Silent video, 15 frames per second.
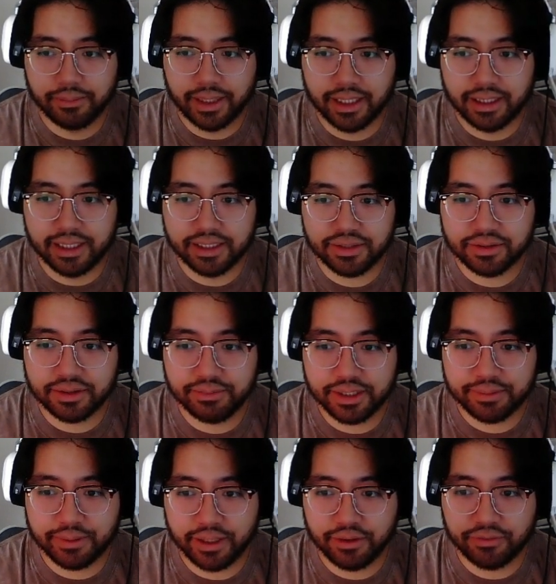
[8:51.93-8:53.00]
This was a
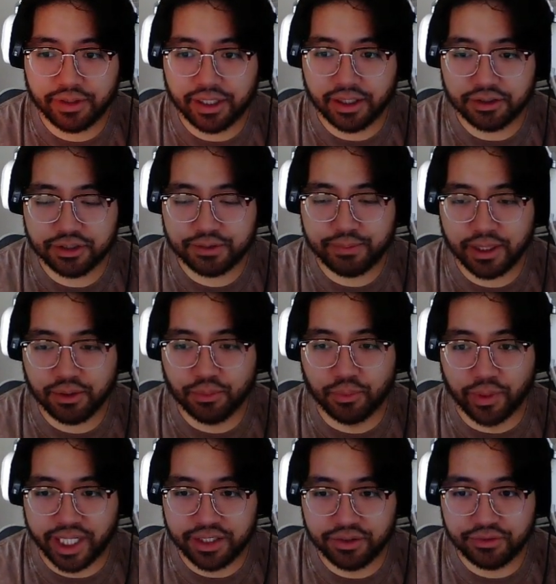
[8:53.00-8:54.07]
misplay over here. I was just playing
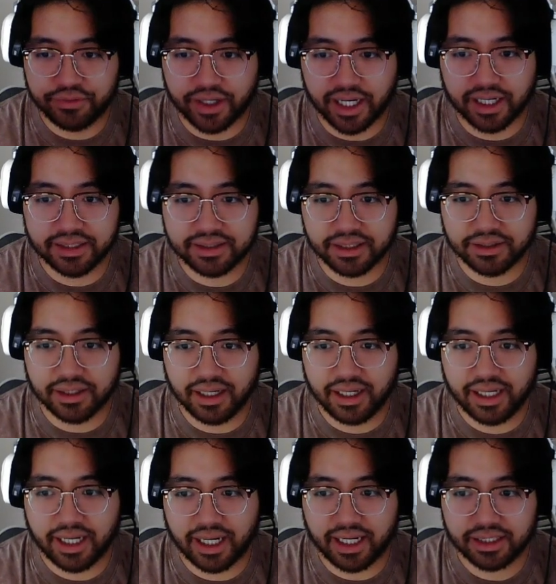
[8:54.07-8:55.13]
way too fast. I
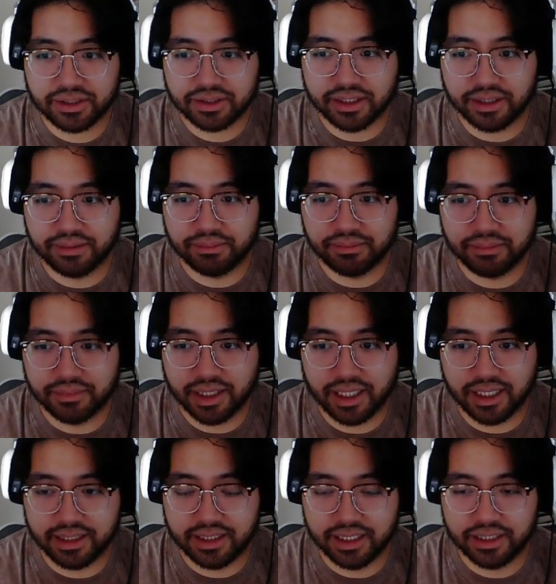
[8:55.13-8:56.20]
hatched and
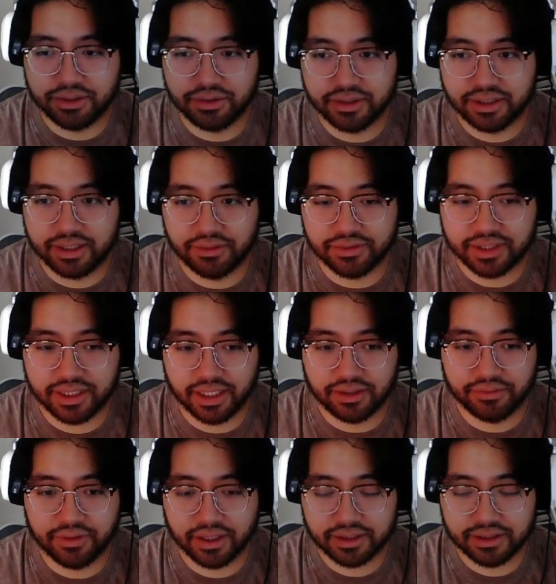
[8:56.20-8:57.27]
didn't do the Davis-Ken
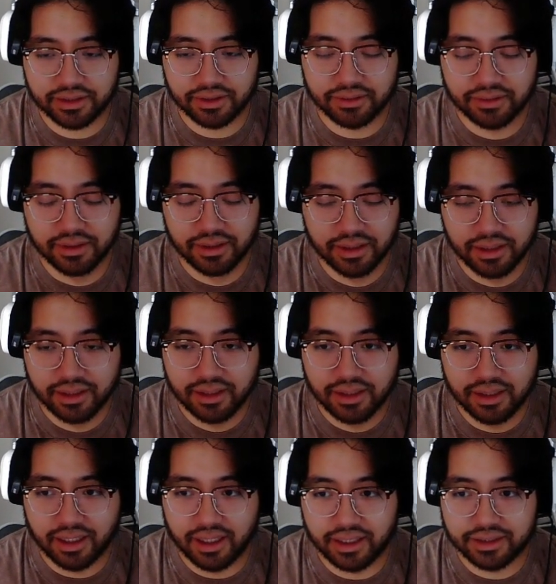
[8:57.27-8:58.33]
effect, so
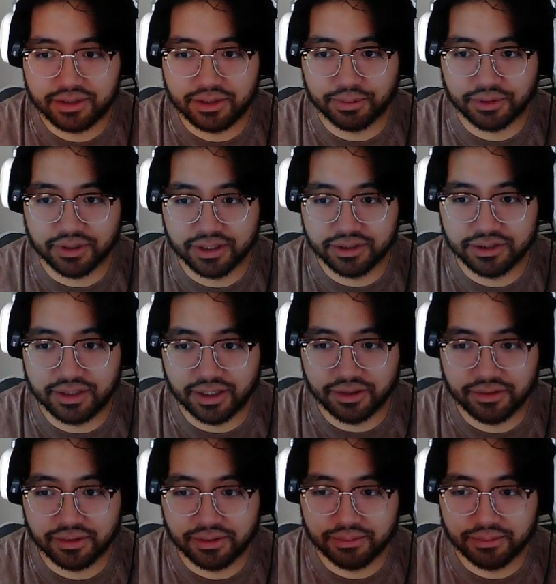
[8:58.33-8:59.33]
super cringe there.